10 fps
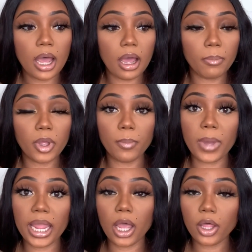Um,
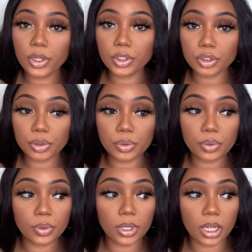my other
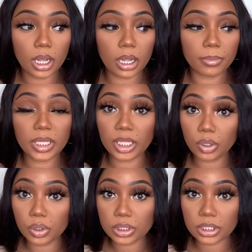two um,
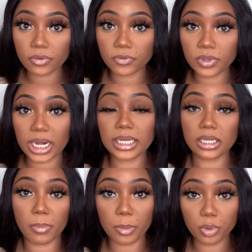heels that I
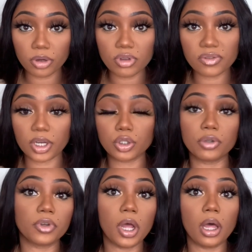did in my previous Fashion
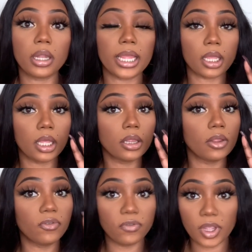Nova haul, like
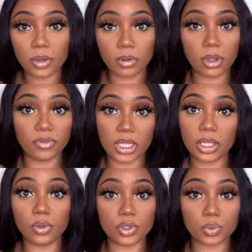the fit of the
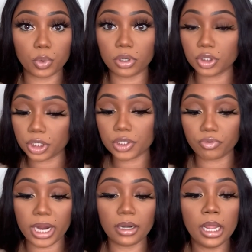heels were
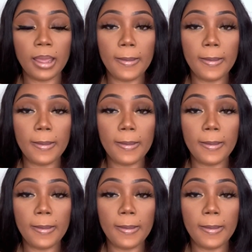just right.